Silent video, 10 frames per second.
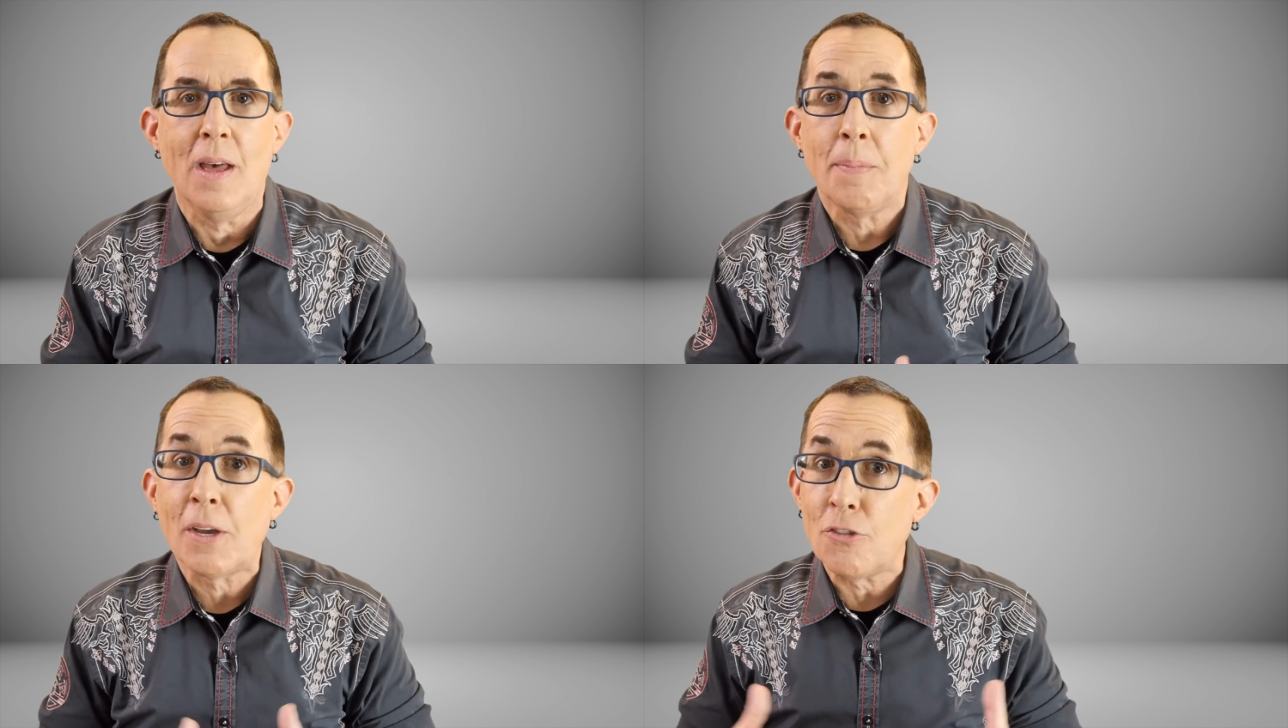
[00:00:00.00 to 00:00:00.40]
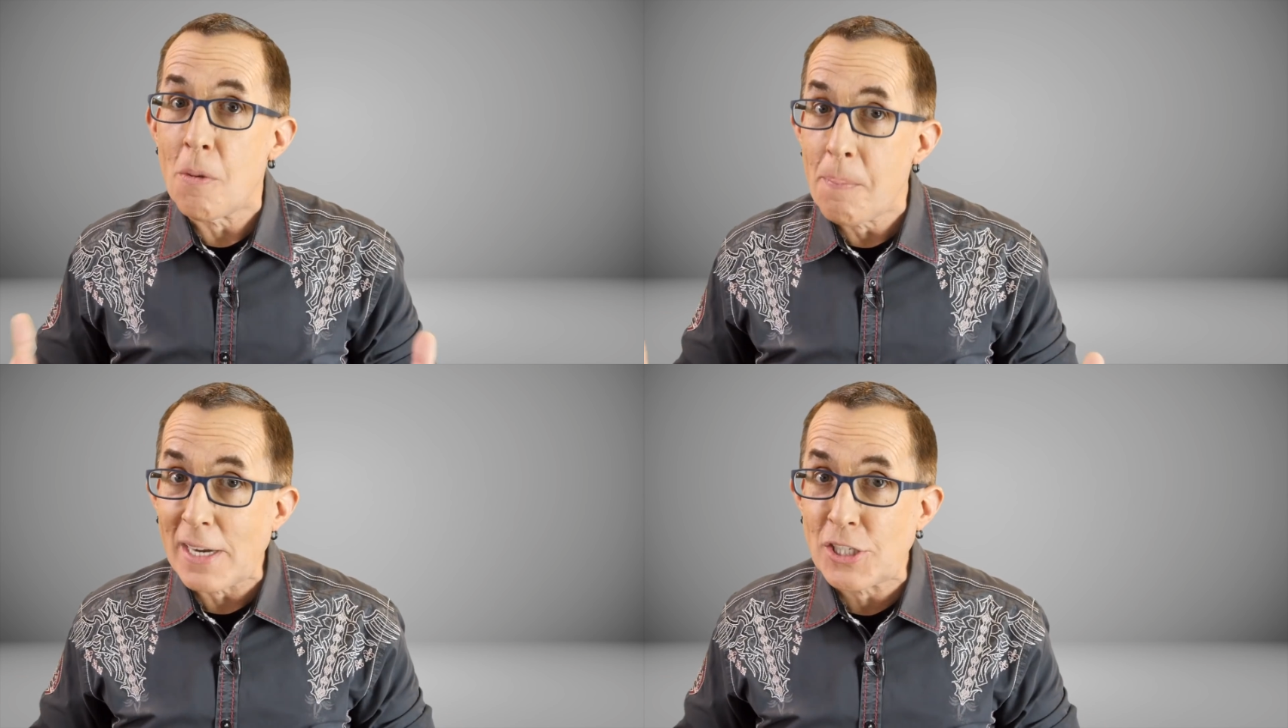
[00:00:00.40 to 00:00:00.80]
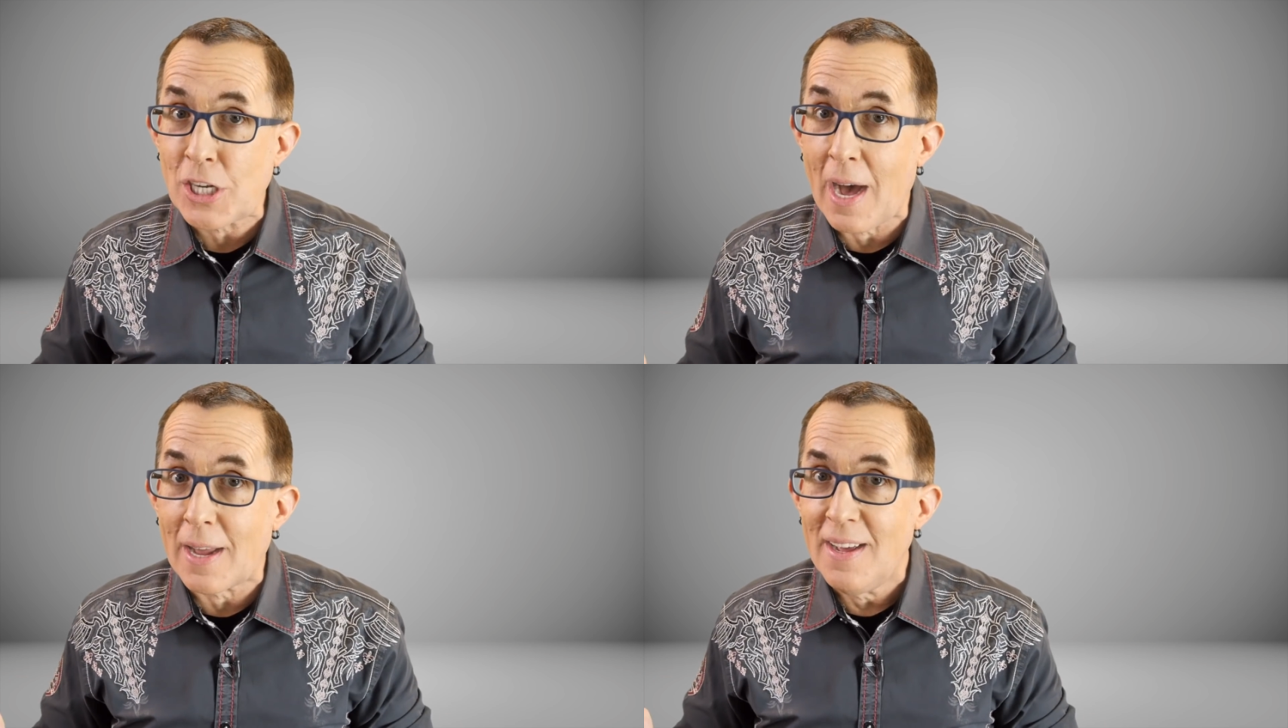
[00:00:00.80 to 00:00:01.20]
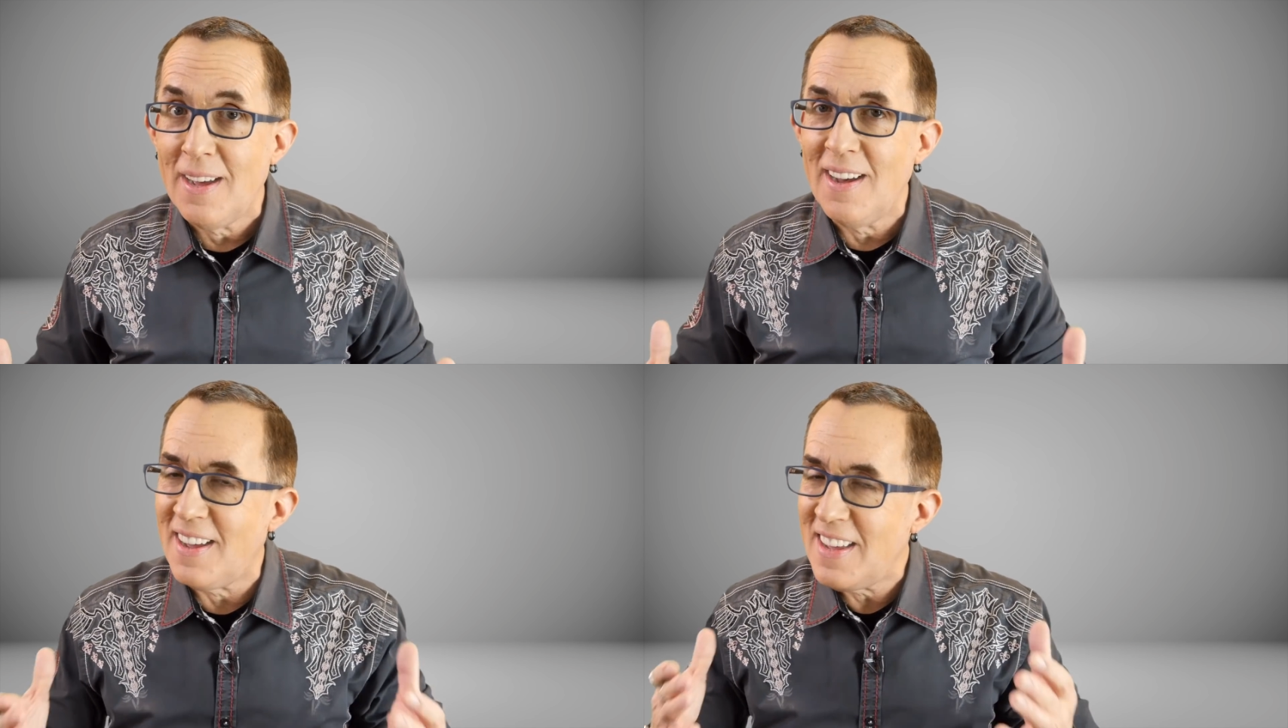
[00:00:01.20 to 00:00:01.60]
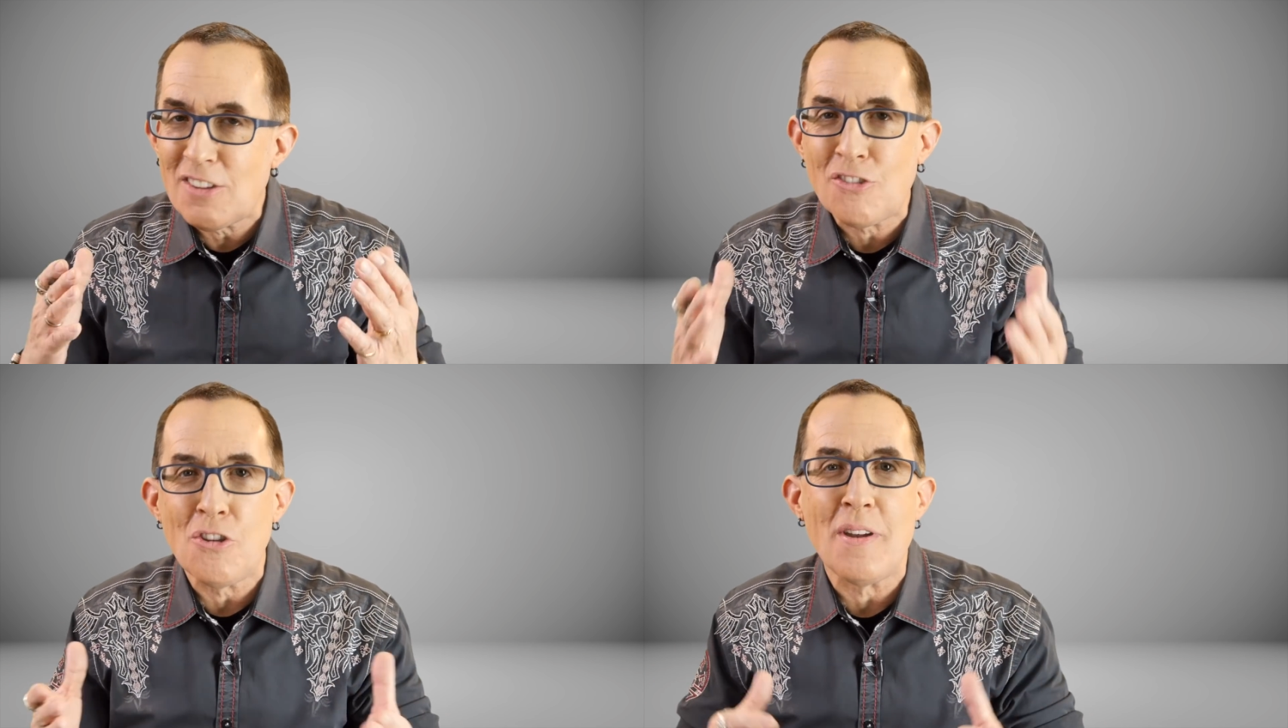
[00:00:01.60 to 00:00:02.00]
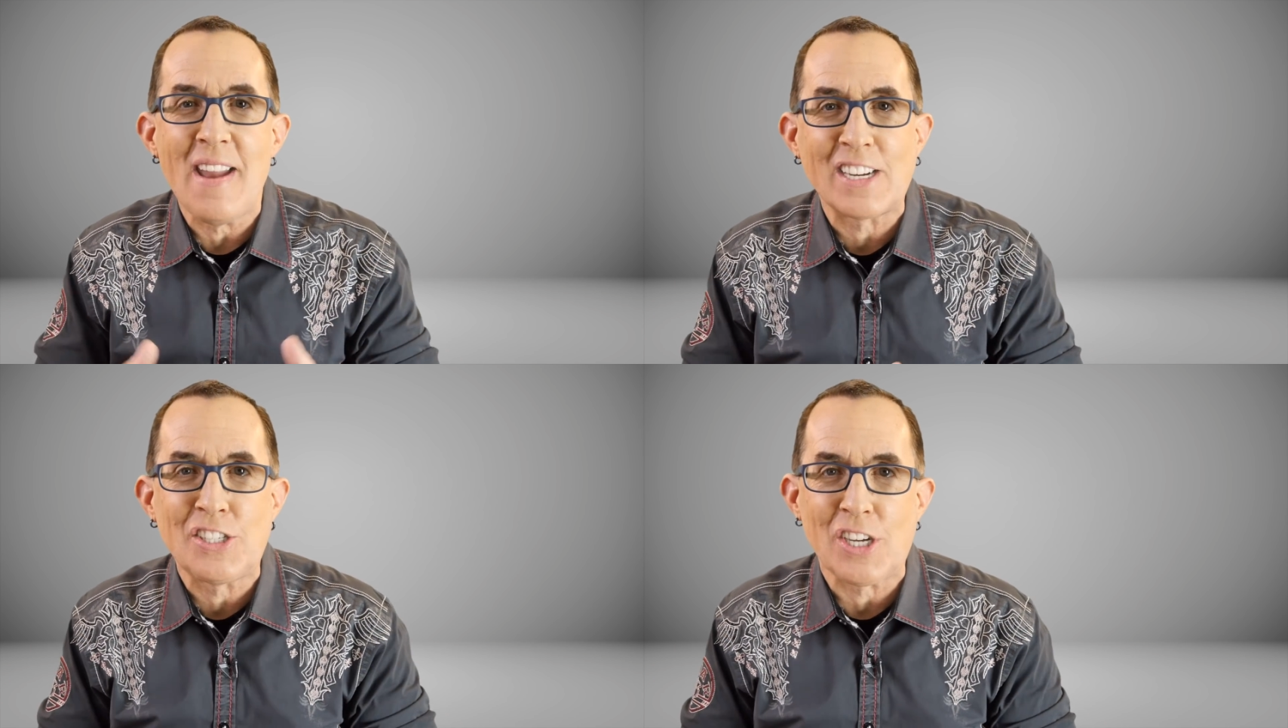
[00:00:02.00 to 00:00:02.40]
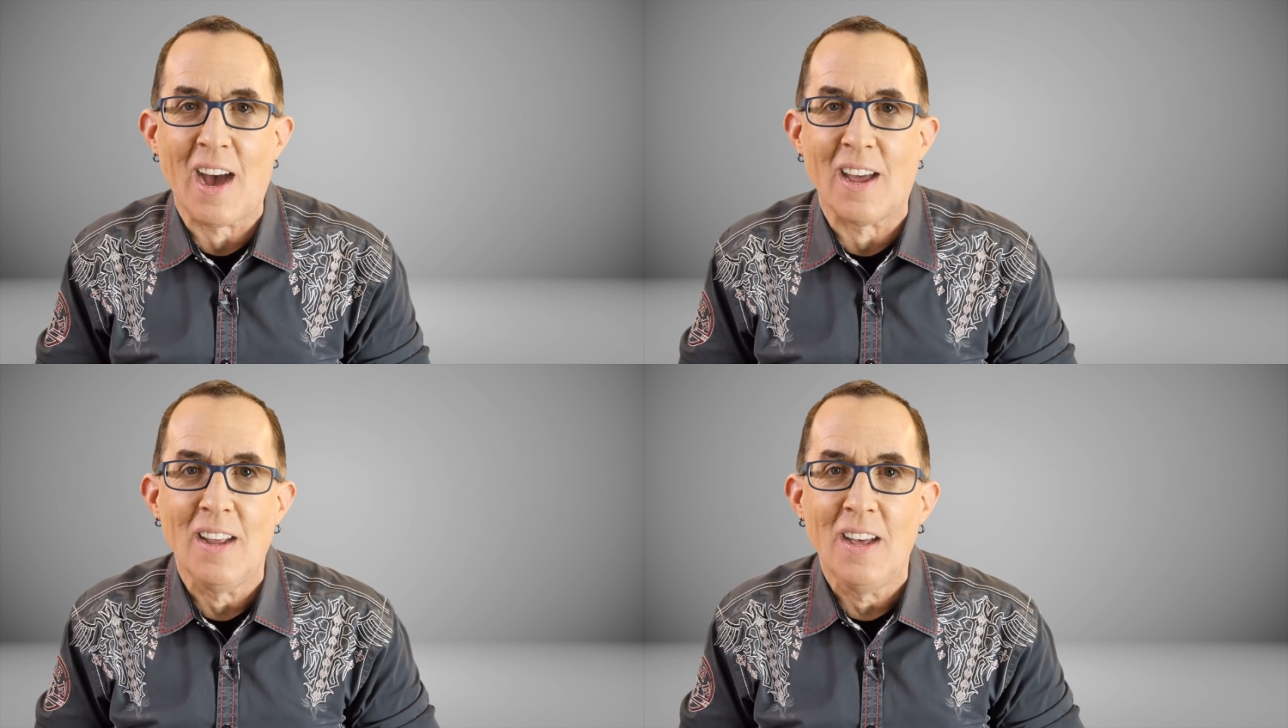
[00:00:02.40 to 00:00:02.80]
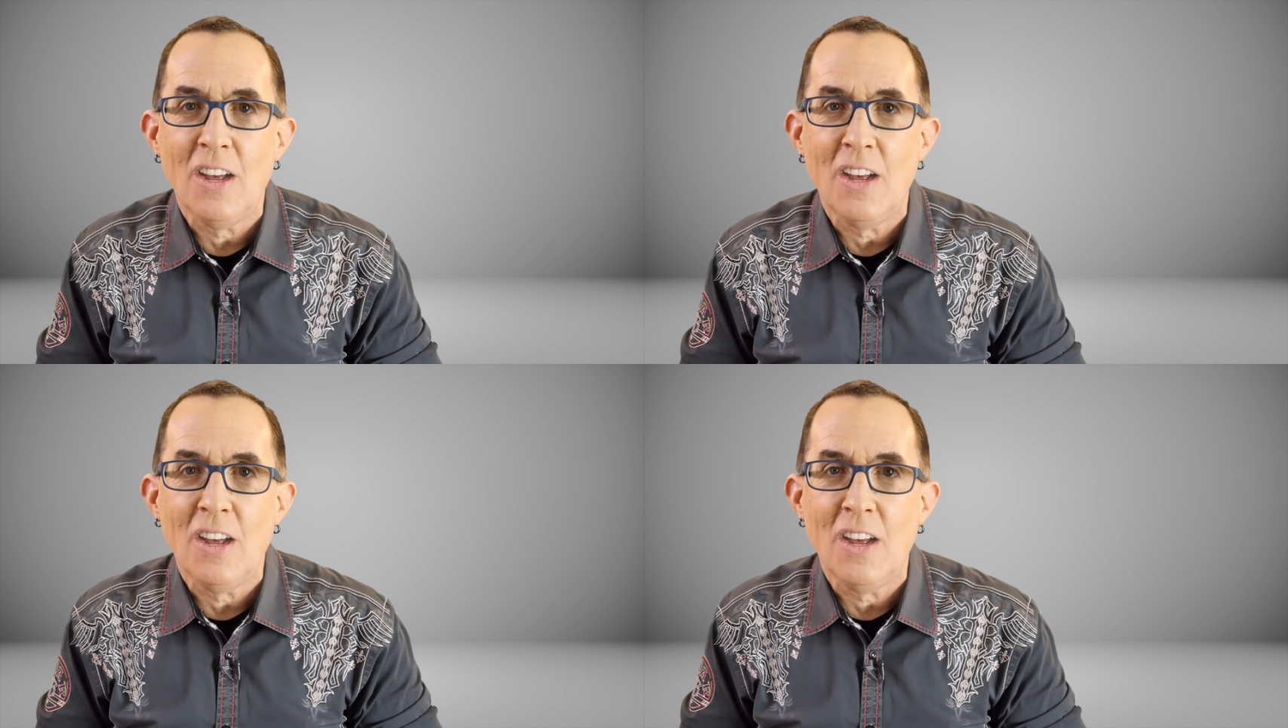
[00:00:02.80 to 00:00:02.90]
because your best shot, it's your next shot.